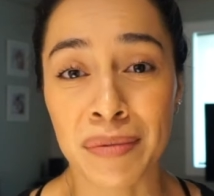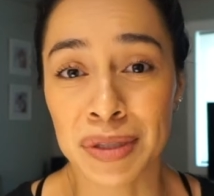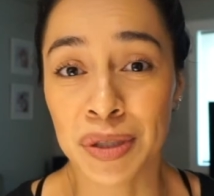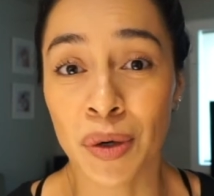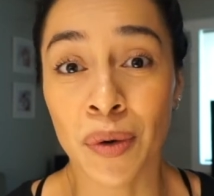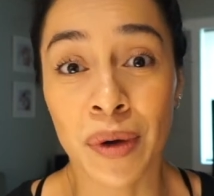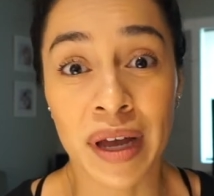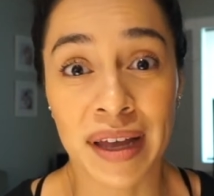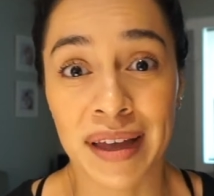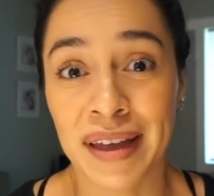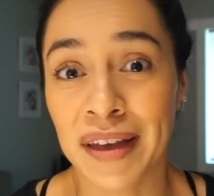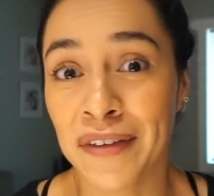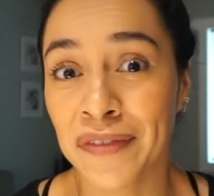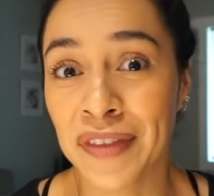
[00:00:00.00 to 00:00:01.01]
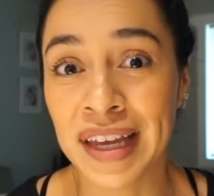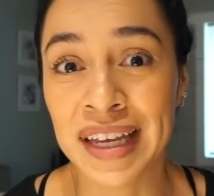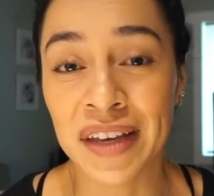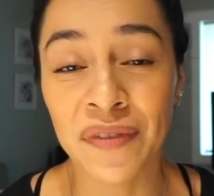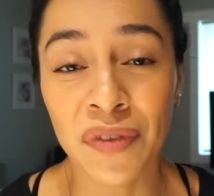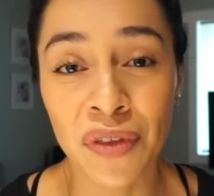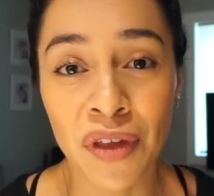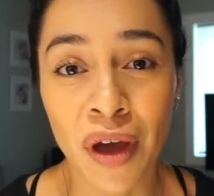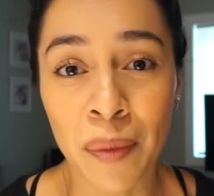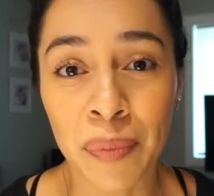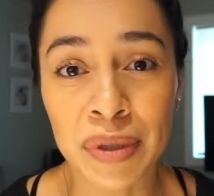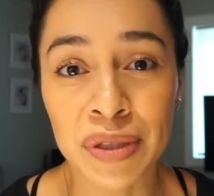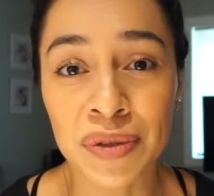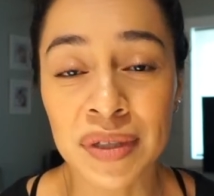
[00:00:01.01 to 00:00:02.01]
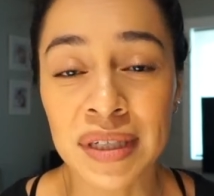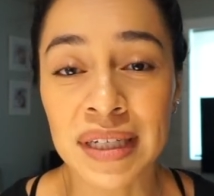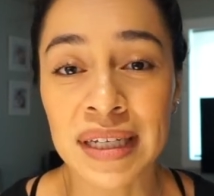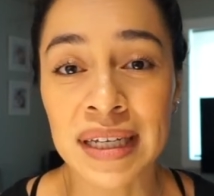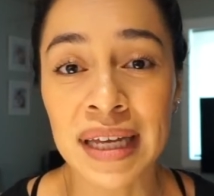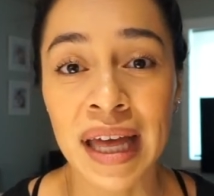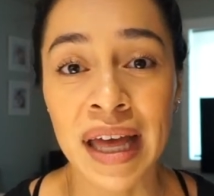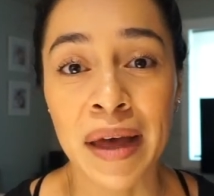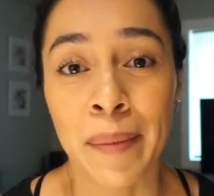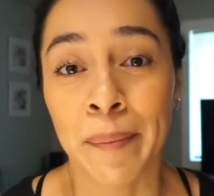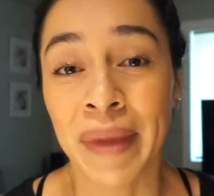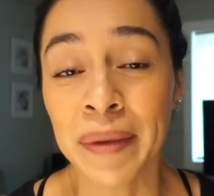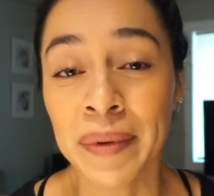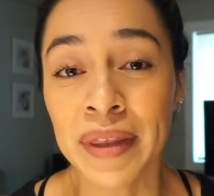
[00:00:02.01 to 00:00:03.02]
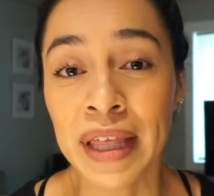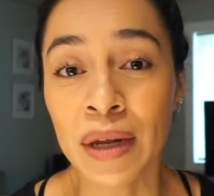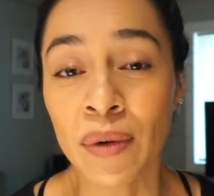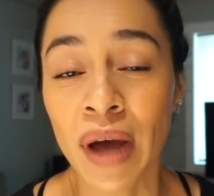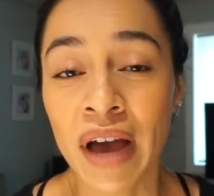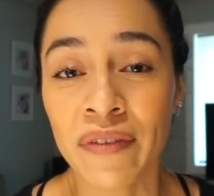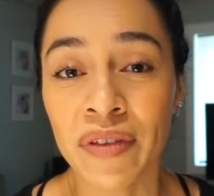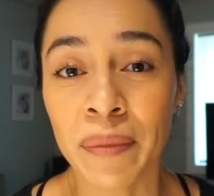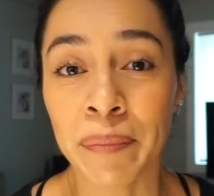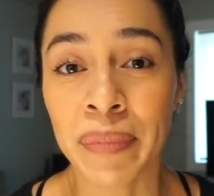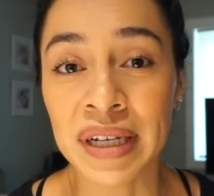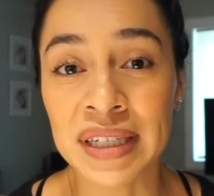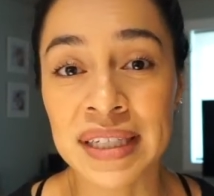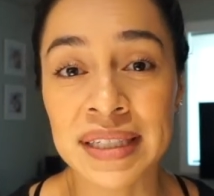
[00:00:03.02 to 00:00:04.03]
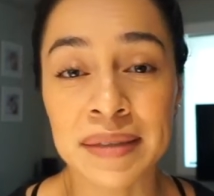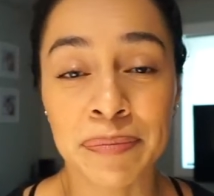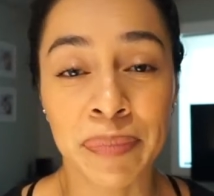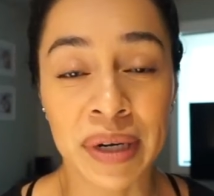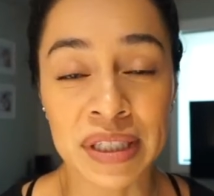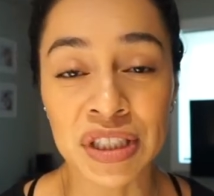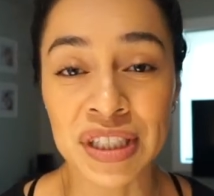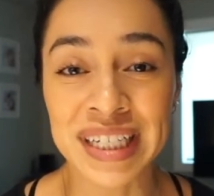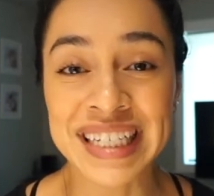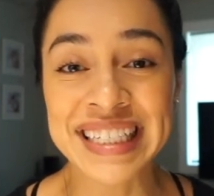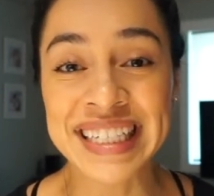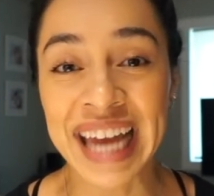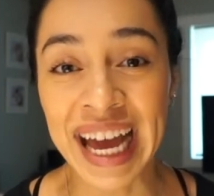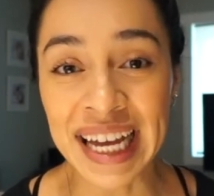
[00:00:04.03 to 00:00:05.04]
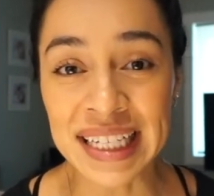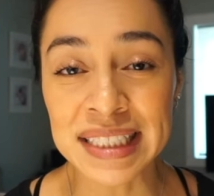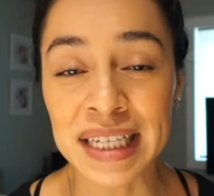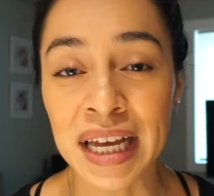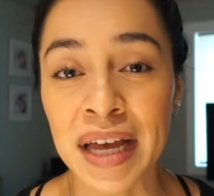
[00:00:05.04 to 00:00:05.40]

So if they give you the opportunity, maybe they don't have the budget yet.